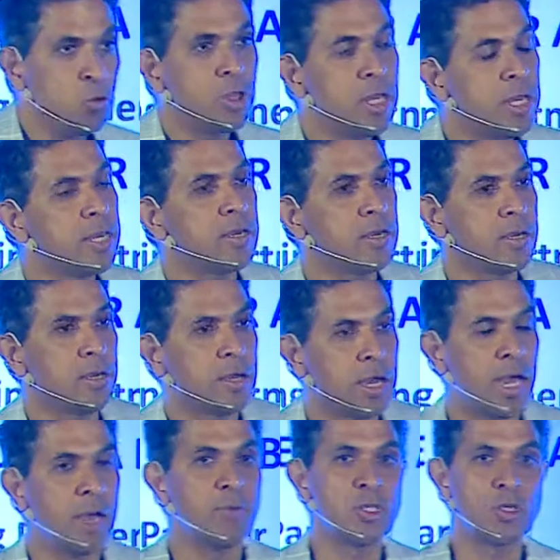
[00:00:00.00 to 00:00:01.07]
think
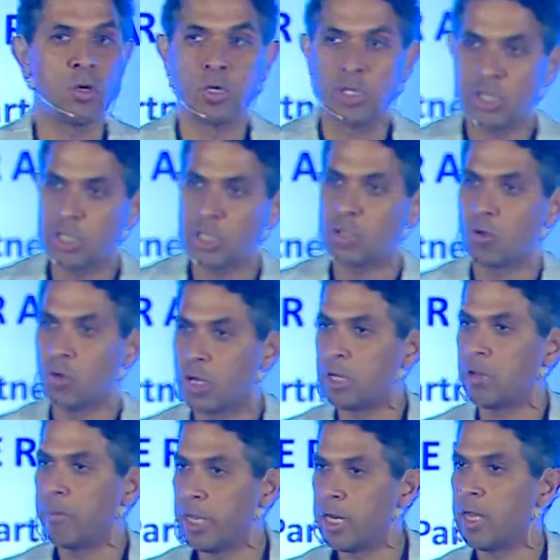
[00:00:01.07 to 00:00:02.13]
Amazon is just going to
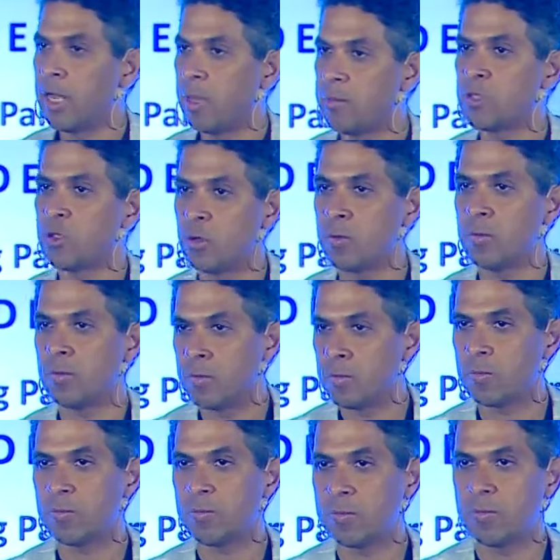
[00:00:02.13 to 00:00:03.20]
remain Amazon,
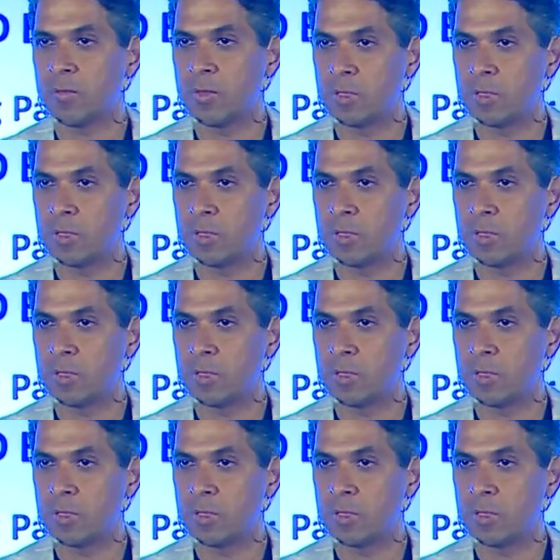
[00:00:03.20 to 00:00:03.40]
it's